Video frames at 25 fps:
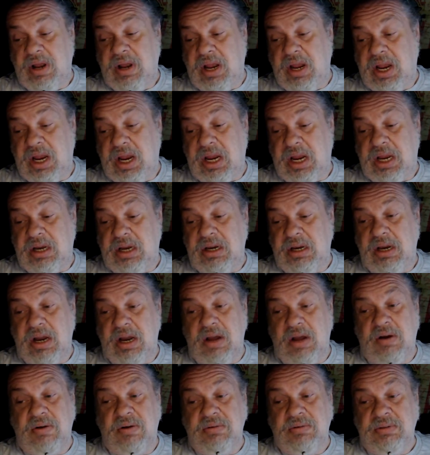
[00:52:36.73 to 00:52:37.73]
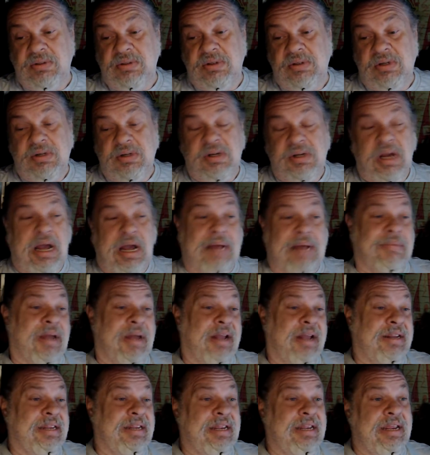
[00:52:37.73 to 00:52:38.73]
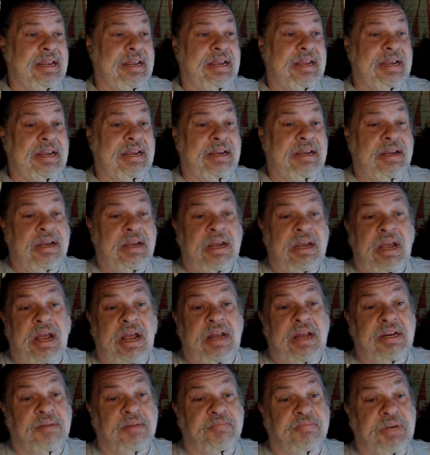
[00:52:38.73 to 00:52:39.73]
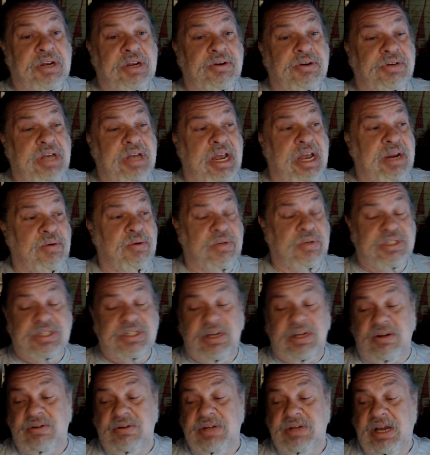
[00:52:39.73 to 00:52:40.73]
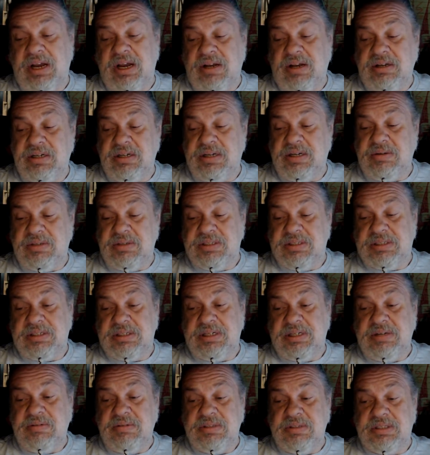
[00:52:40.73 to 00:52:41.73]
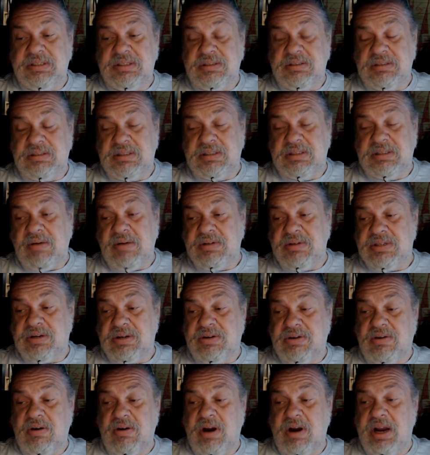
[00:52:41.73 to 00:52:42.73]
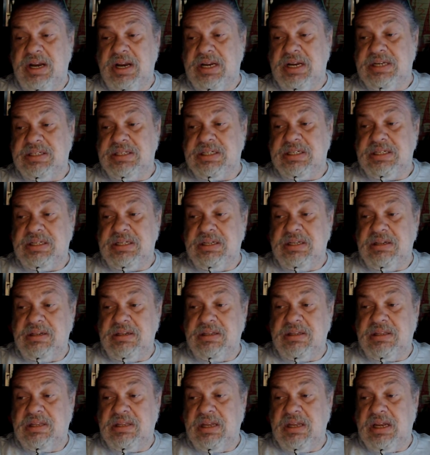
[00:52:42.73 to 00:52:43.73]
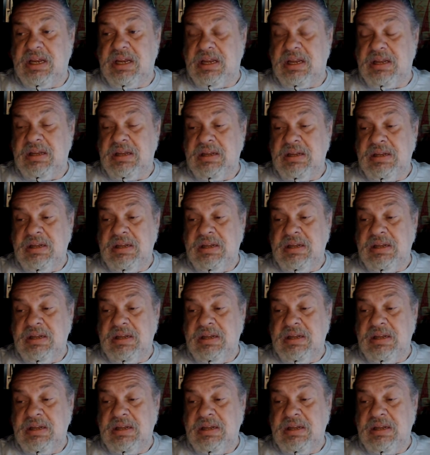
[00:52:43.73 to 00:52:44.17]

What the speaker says: And, you know, I'm like, yeah. And the butane was sold out. That was a crazy thing.